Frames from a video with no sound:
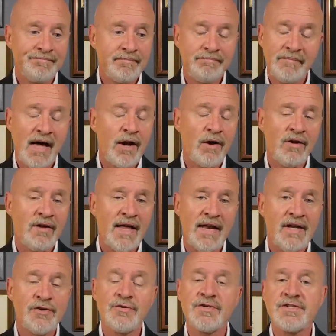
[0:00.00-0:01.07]
not all that
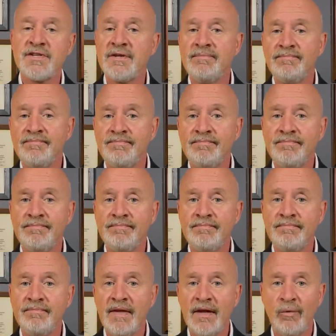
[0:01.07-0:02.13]
interested
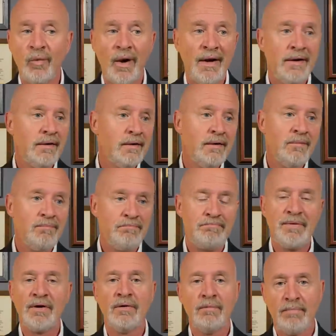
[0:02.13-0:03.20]
in what
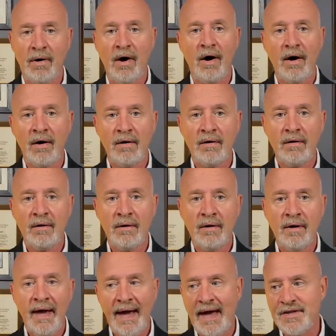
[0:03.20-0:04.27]
Bill Barr
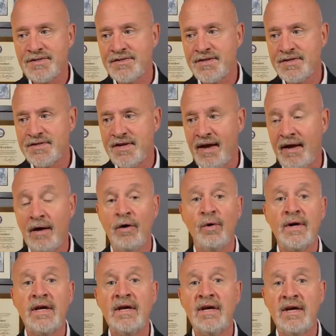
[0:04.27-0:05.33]
has to say. Oh,
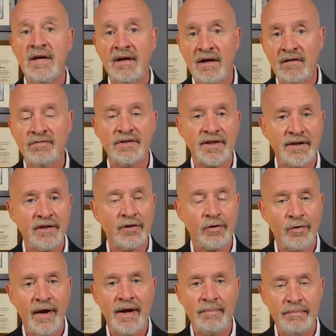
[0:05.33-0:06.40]
he of little
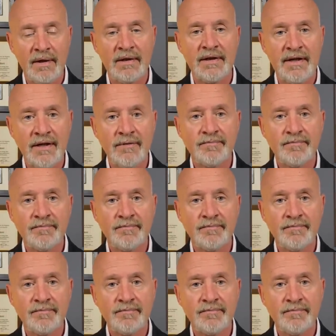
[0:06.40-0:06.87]
credibility.